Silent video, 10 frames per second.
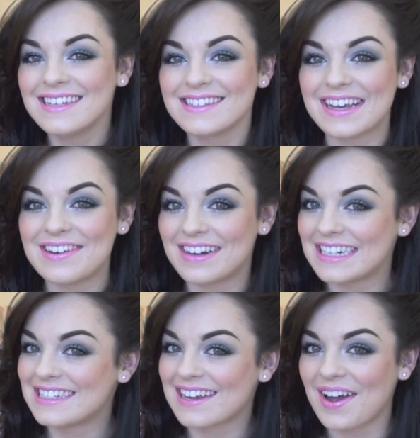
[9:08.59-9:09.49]
So you're
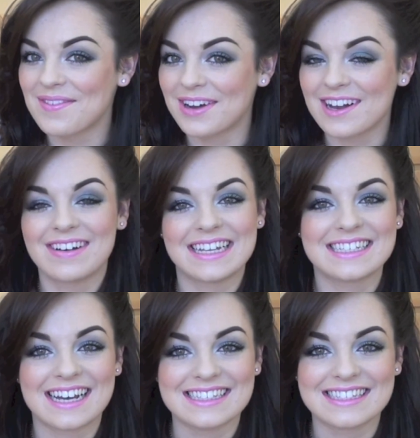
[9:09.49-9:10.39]
ready to go for your
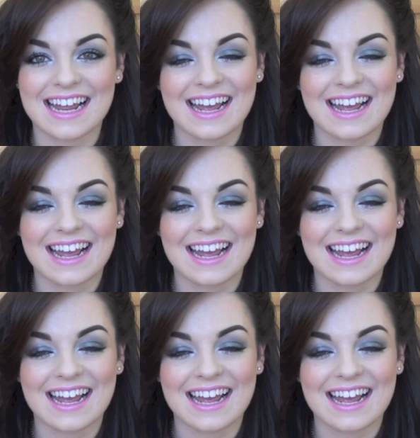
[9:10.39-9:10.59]
Valentine's Day.